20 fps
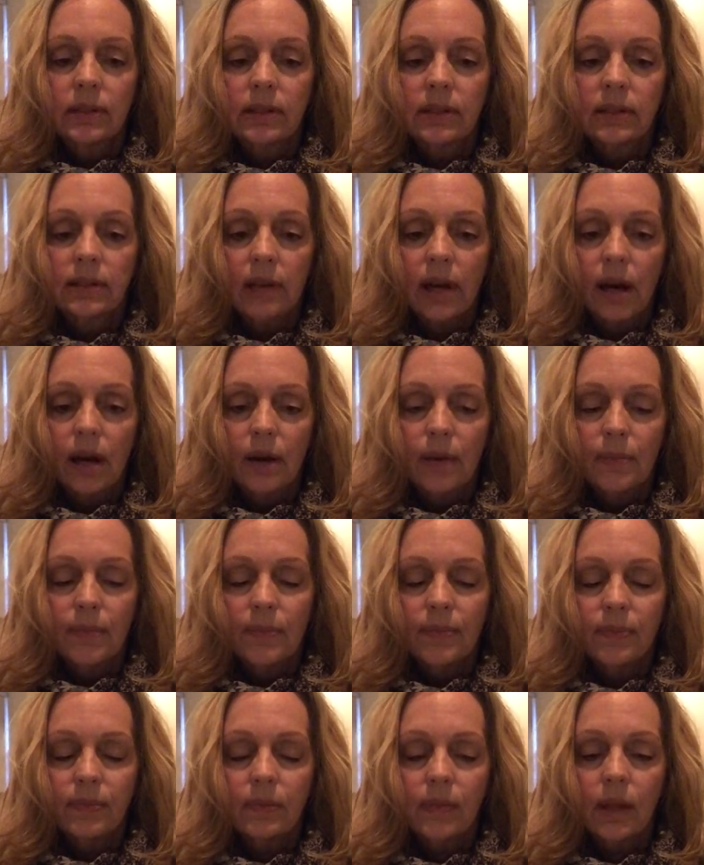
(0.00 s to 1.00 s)
stop,
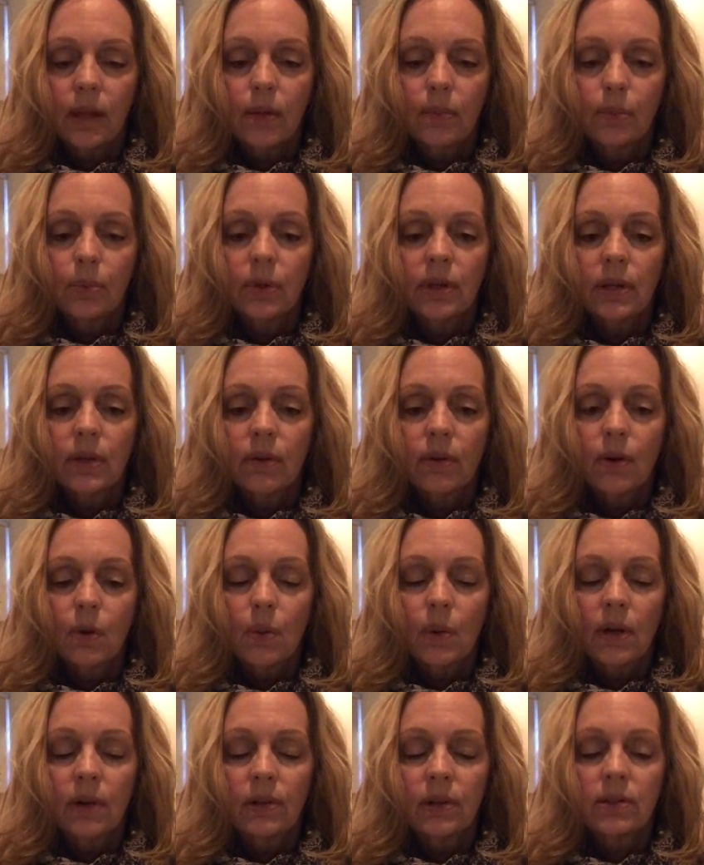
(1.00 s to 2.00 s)
bring your
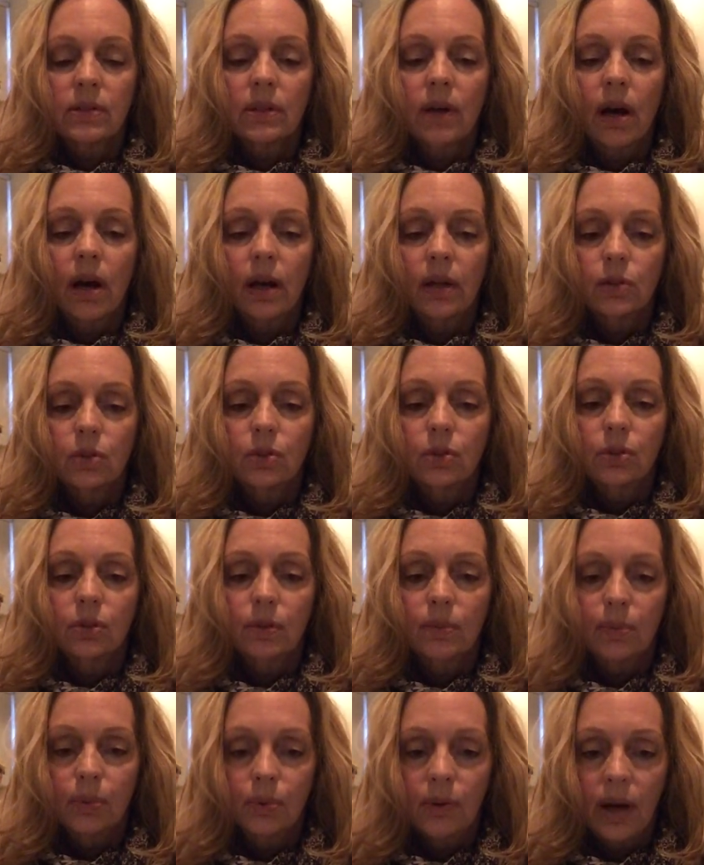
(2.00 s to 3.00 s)
awareness onto
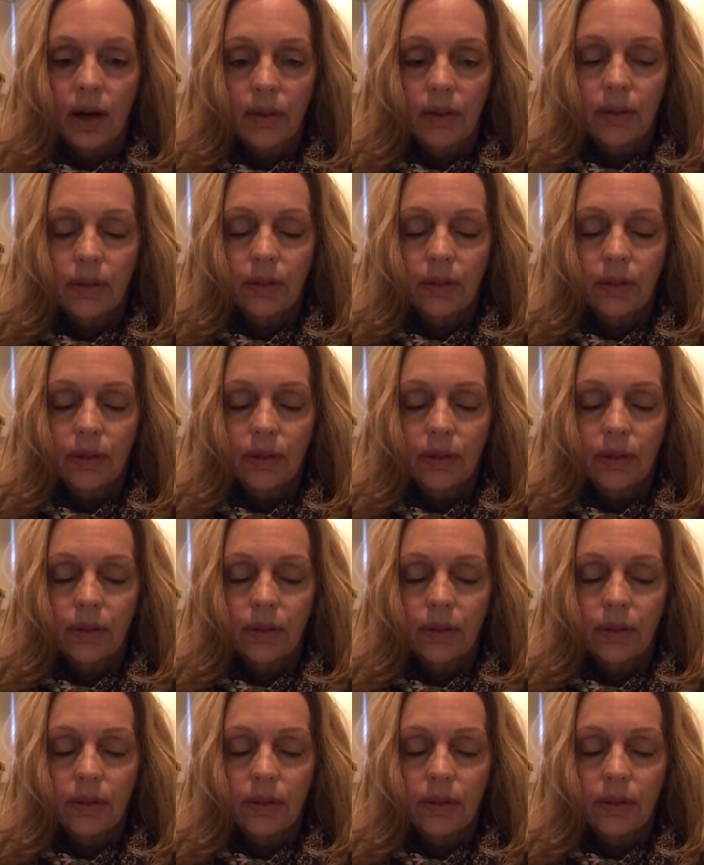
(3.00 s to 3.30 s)
your breath,